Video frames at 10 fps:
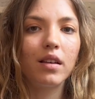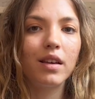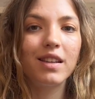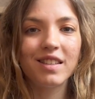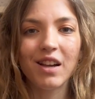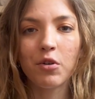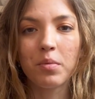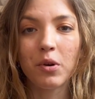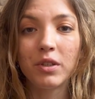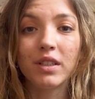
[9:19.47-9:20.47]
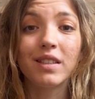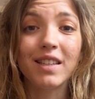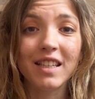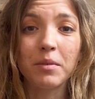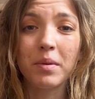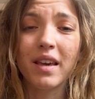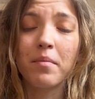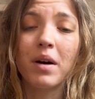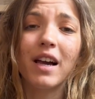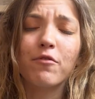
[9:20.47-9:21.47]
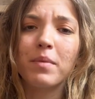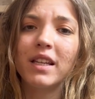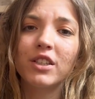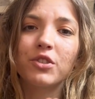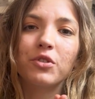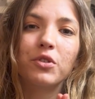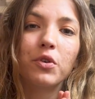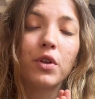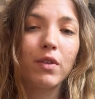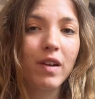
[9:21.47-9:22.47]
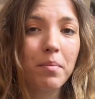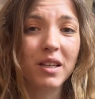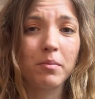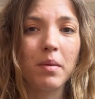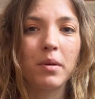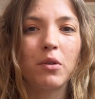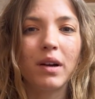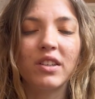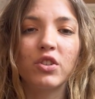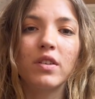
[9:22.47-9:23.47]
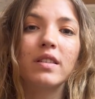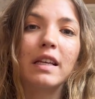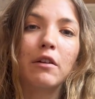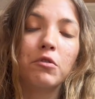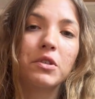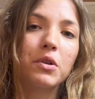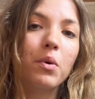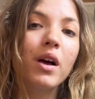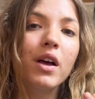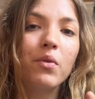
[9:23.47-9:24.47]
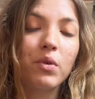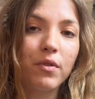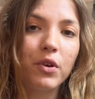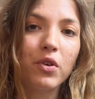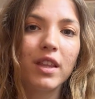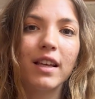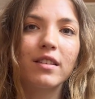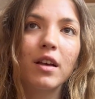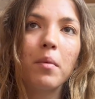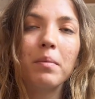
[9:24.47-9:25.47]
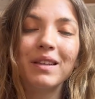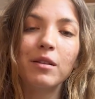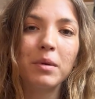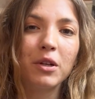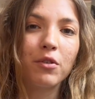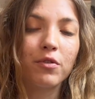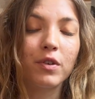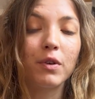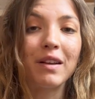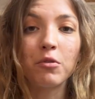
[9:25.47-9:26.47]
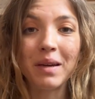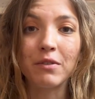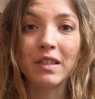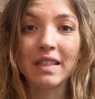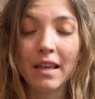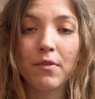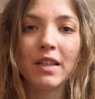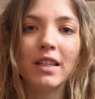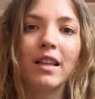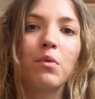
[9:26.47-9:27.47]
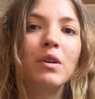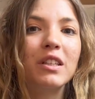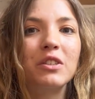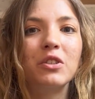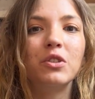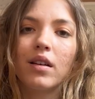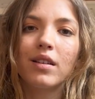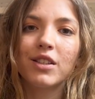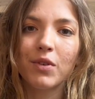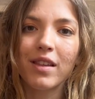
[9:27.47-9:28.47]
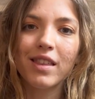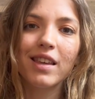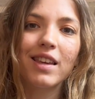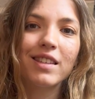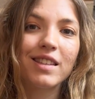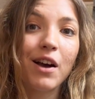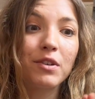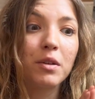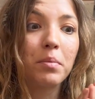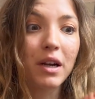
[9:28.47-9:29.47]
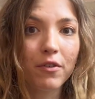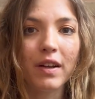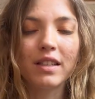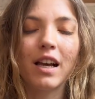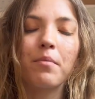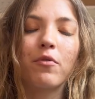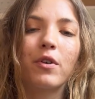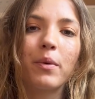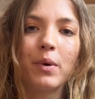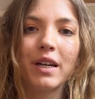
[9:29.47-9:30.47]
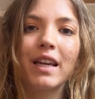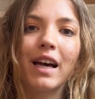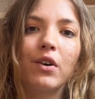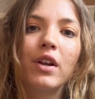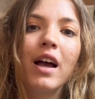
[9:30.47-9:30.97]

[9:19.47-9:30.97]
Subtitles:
It is now approaching 6 p.m. I've managed to do 3 past paper questions and also review that middle bit of random matrix theory that I wanted to do. So I think now is the perfect time for a workout.